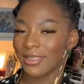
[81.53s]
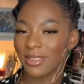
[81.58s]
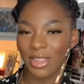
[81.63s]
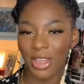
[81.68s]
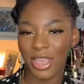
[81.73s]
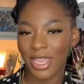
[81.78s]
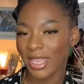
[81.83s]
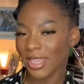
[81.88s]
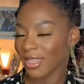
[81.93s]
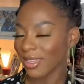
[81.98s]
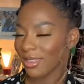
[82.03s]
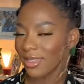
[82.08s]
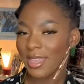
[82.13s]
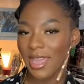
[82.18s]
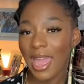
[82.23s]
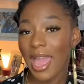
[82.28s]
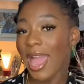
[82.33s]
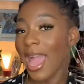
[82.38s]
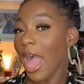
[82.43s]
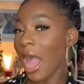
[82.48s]
like
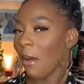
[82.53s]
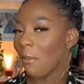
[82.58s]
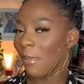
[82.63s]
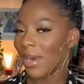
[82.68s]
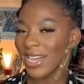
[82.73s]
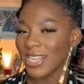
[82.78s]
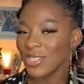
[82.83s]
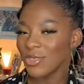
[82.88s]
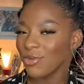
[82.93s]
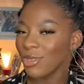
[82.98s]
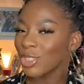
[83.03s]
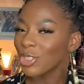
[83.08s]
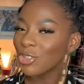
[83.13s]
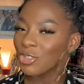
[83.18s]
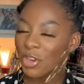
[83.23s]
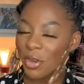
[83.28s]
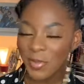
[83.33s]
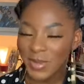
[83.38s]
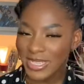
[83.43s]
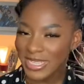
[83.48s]
I might as well
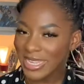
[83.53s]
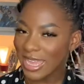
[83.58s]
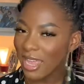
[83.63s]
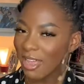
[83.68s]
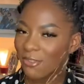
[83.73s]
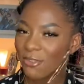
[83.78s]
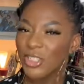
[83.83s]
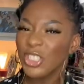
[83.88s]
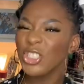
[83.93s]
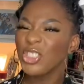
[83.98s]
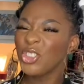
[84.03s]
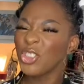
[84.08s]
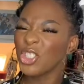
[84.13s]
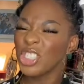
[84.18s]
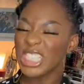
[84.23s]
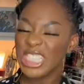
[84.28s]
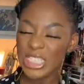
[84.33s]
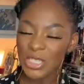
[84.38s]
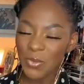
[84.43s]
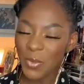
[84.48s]
treat myself
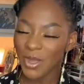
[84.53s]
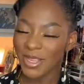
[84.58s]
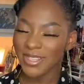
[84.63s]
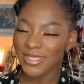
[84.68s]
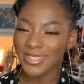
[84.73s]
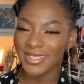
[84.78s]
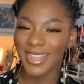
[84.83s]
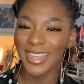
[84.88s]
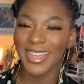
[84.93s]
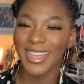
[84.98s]
just this once.